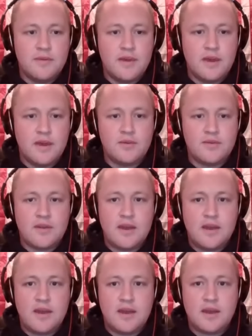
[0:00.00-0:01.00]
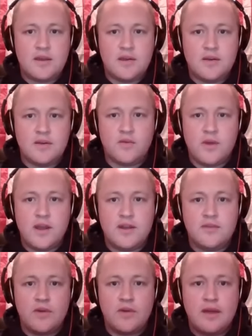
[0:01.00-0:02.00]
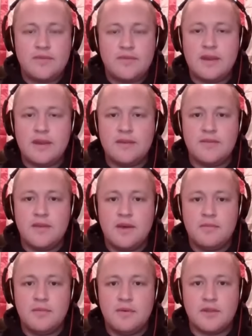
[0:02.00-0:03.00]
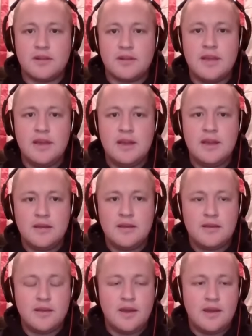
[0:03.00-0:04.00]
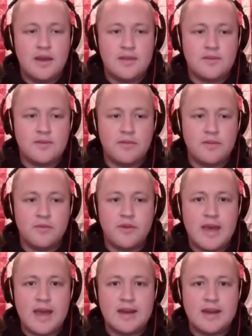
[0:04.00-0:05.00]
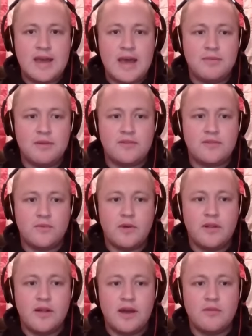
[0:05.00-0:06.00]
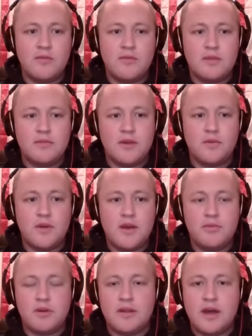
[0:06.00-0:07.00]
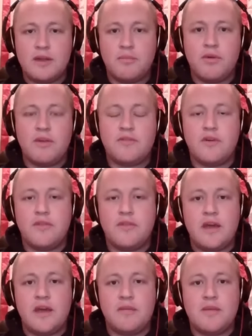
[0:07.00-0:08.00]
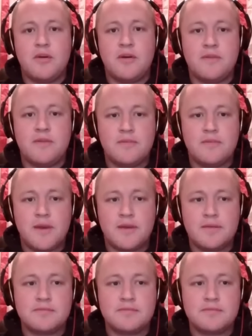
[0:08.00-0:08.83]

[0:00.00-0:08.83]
It was a great drive to give them the lead, and something that really had to happen and swung a lot of momentum their way, put a lot of pressure on the Alabama offense, Mike.